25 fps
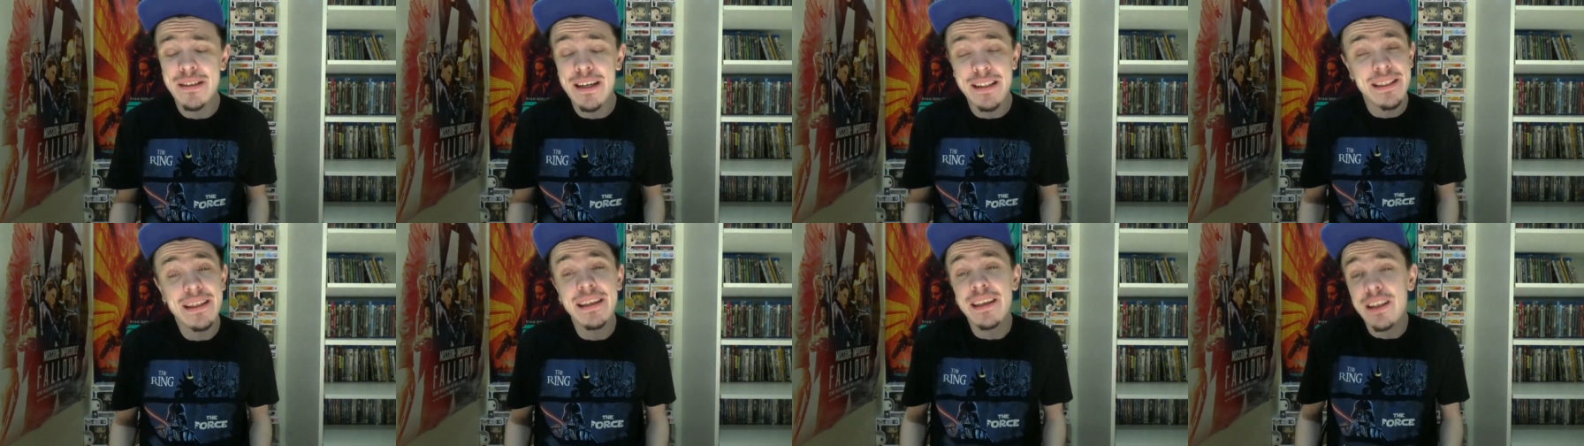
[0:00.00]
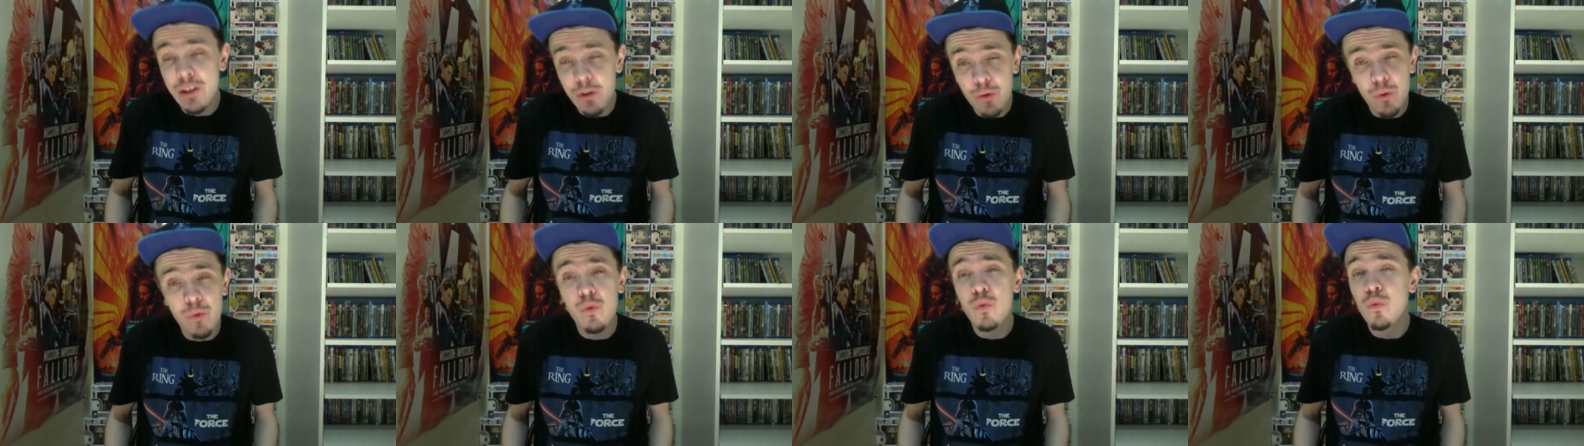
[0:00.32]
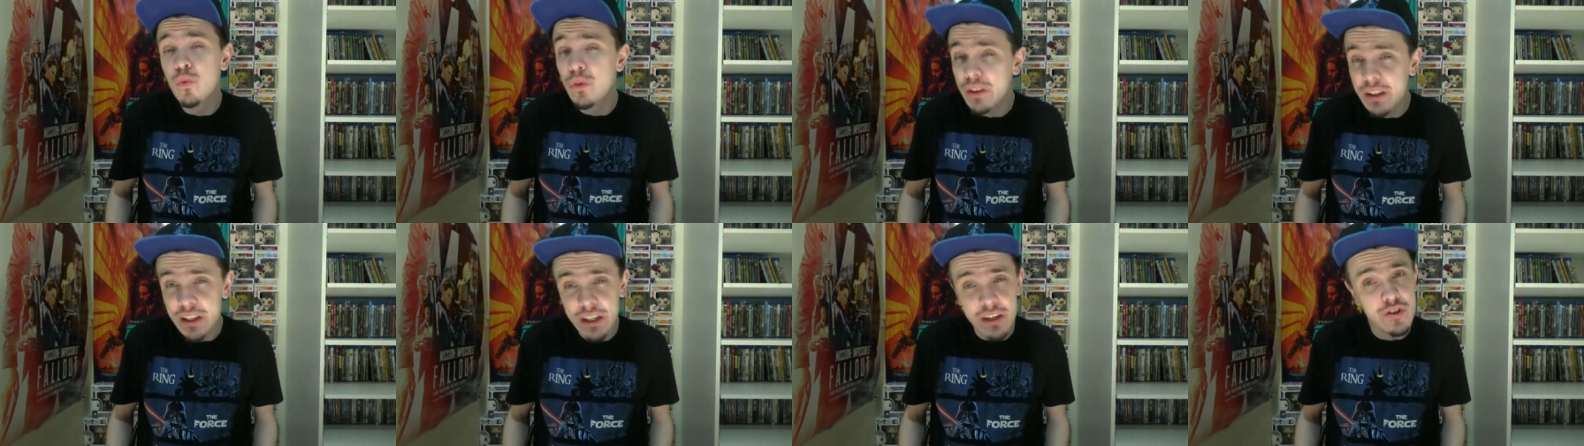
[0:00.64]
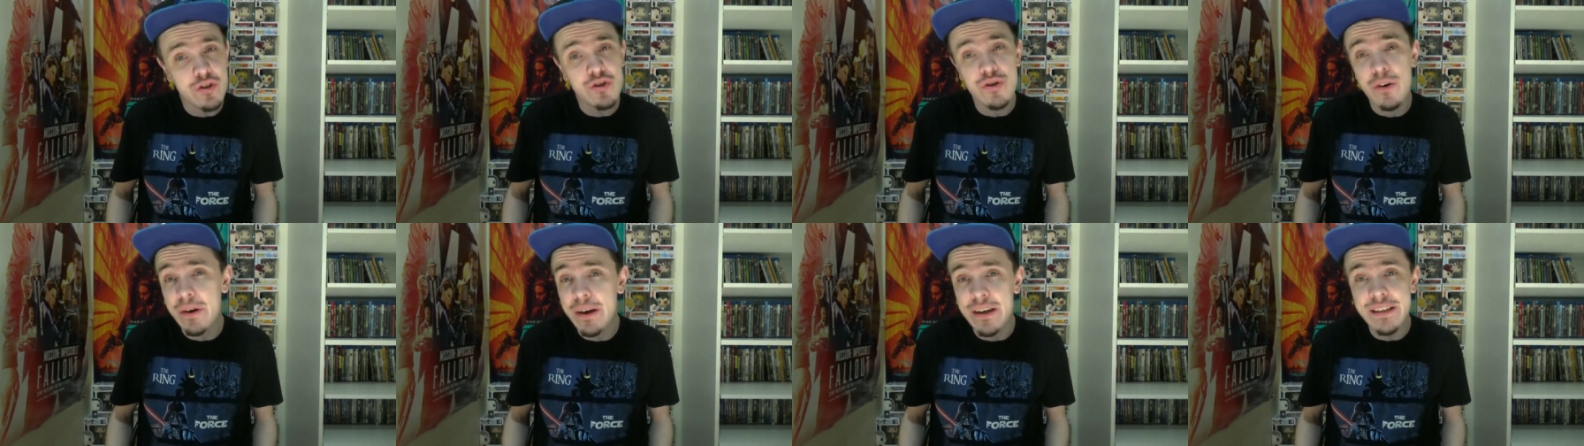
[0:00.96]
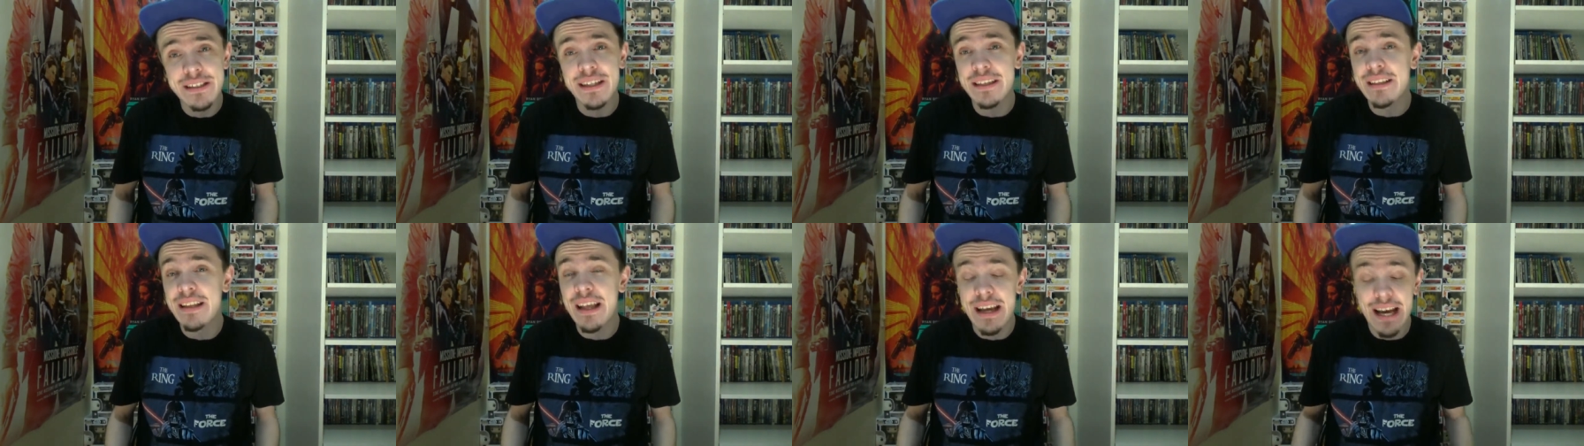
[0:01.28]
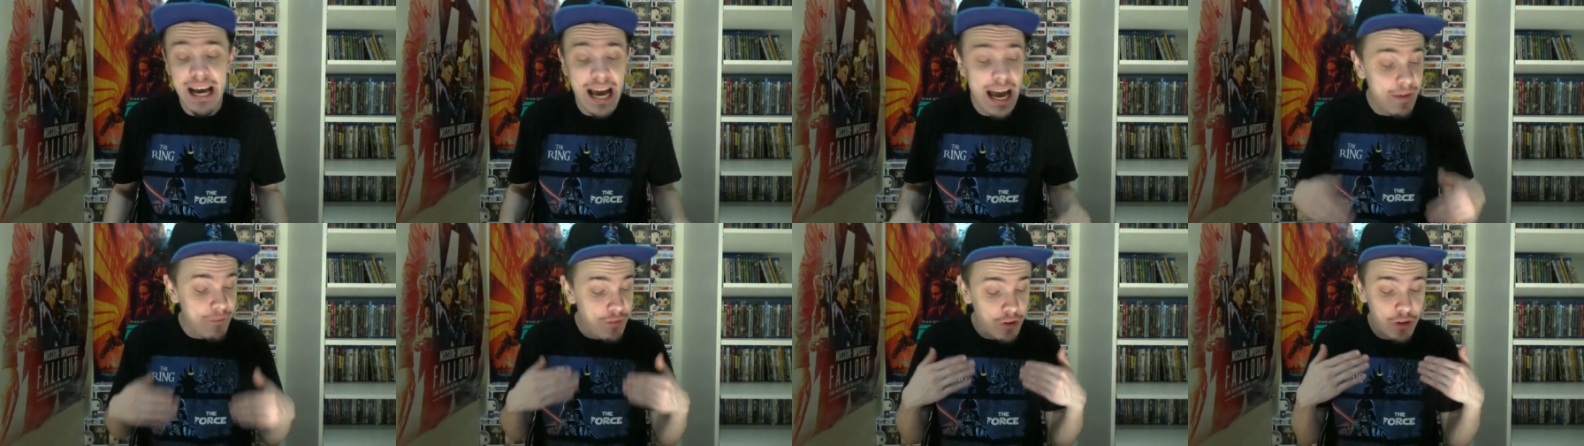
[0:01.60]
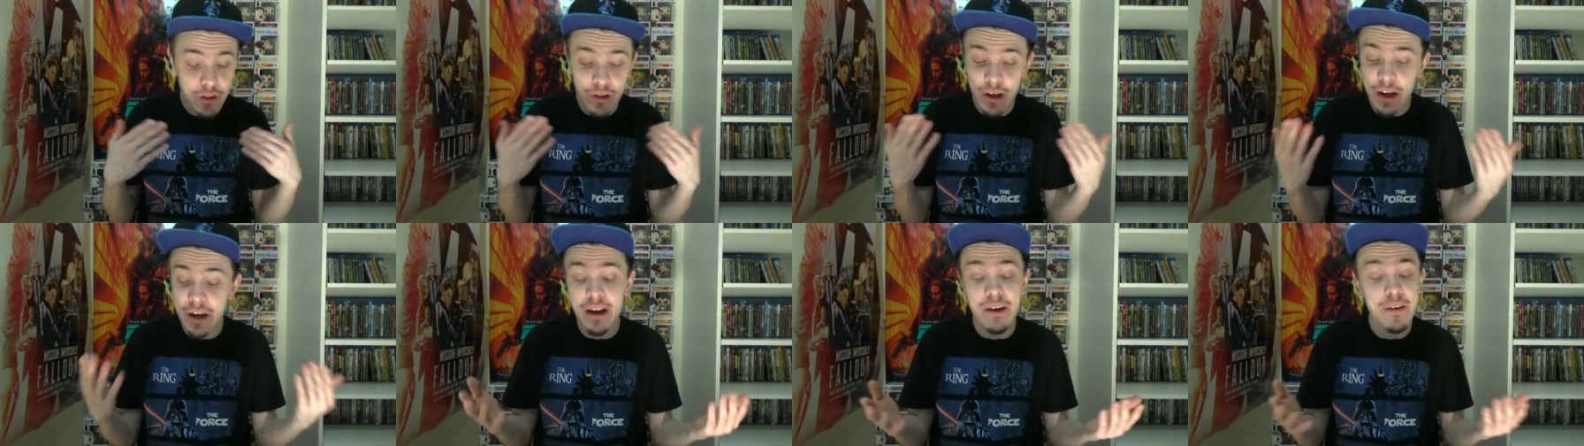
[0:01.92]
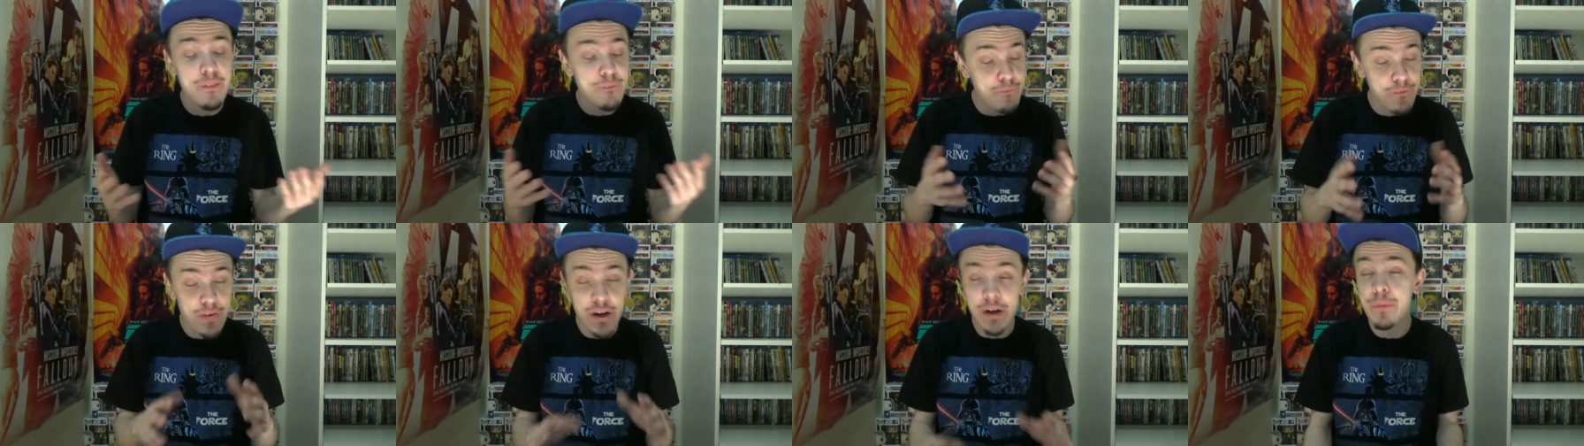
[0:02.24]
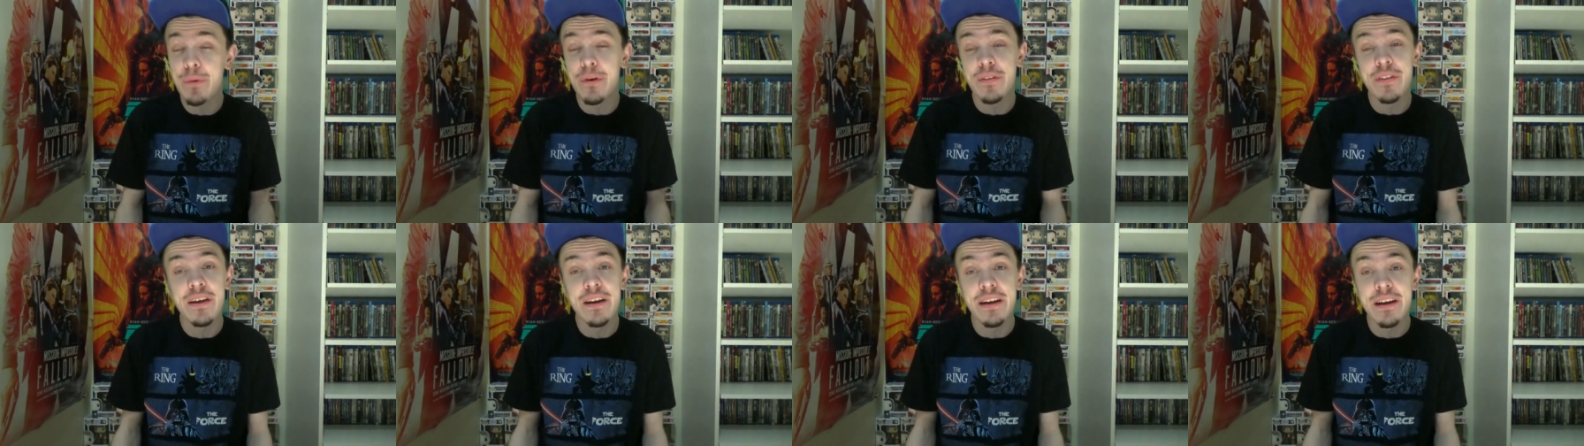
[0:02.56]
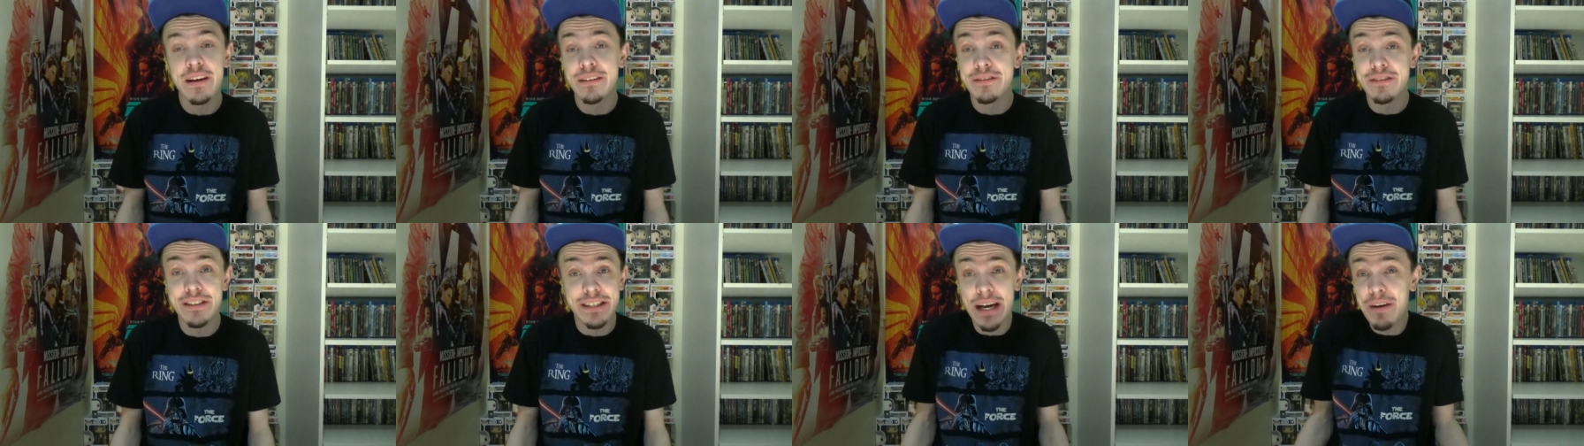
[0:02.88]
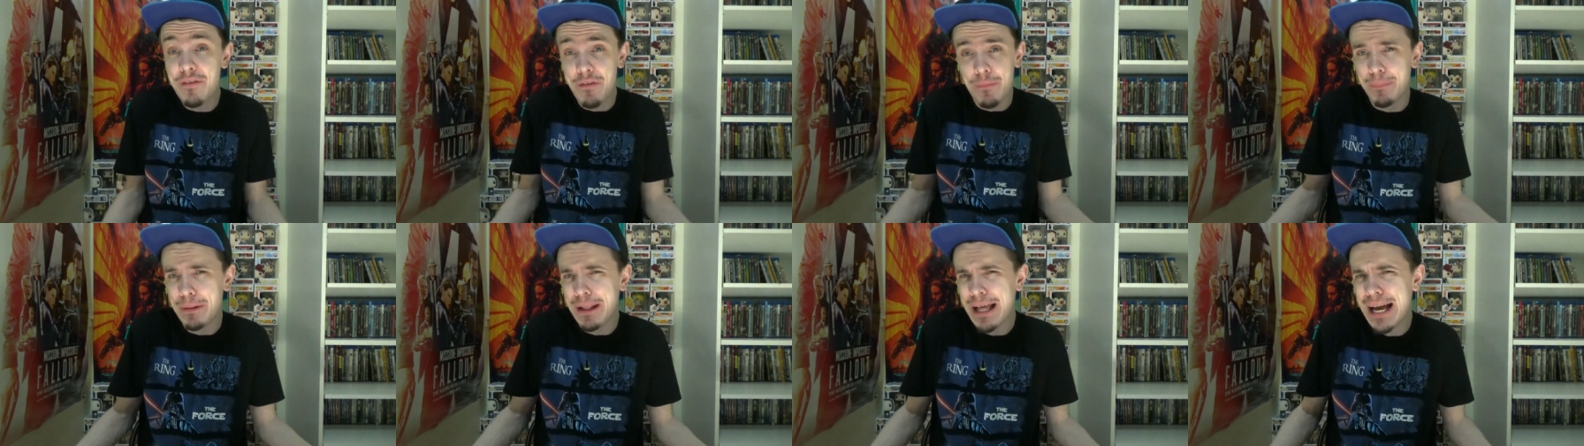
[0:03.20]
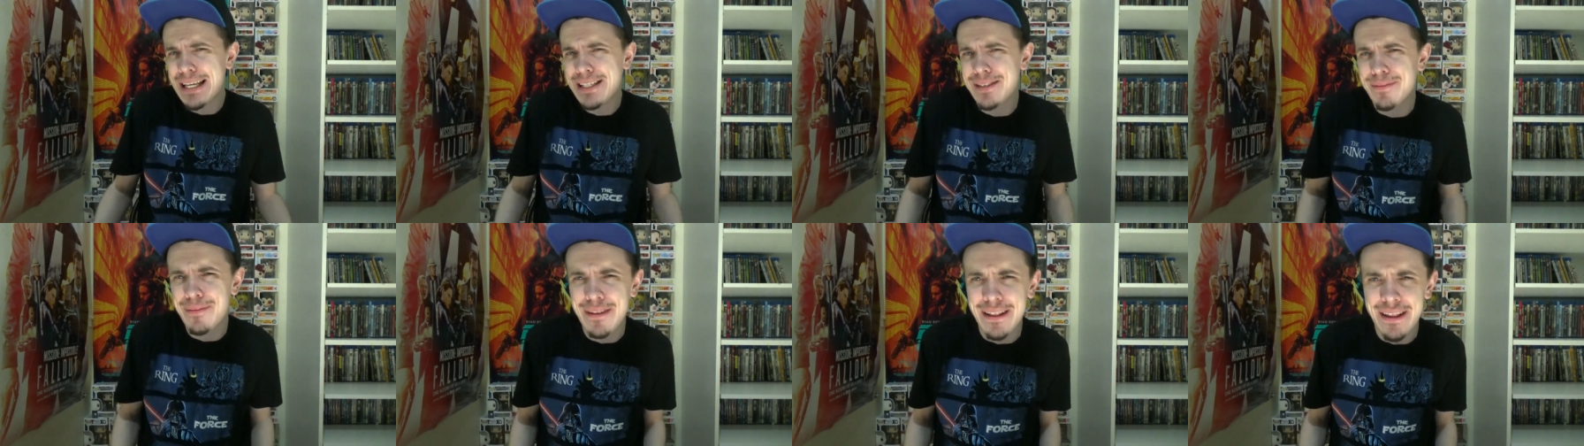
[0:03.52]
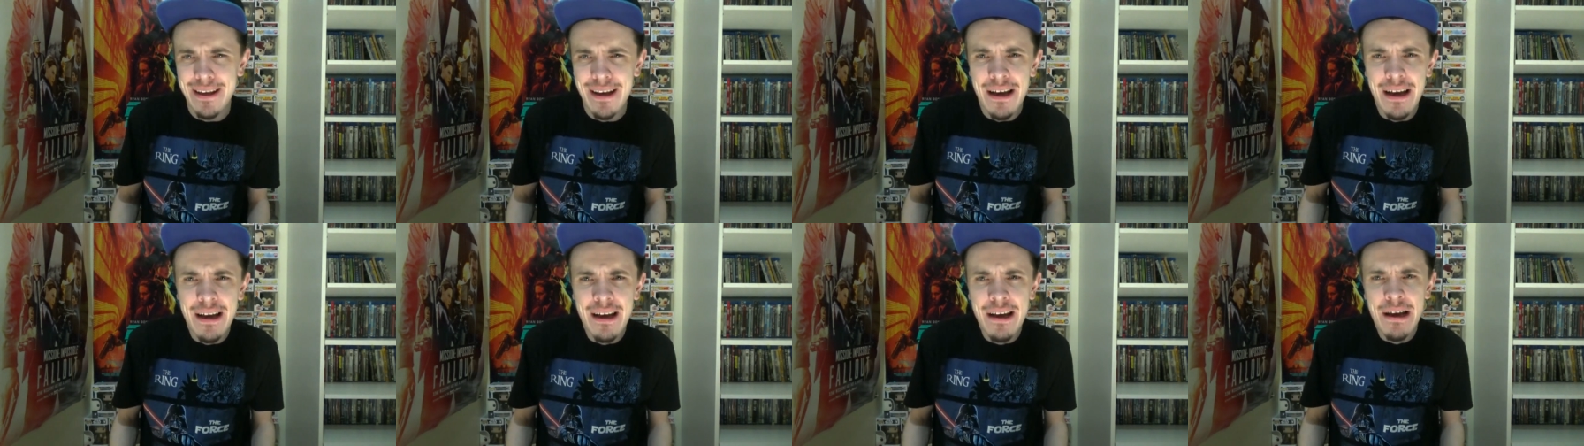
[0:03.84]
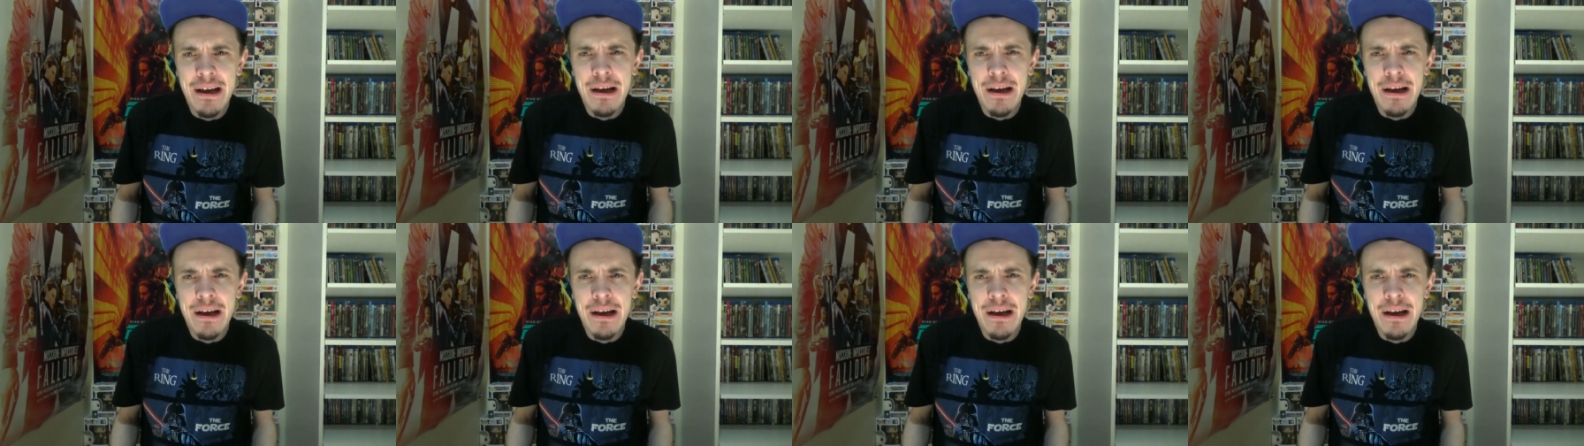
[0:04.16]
I think you'll really enjoy it and have a lot of fun with it and just have a blast with it.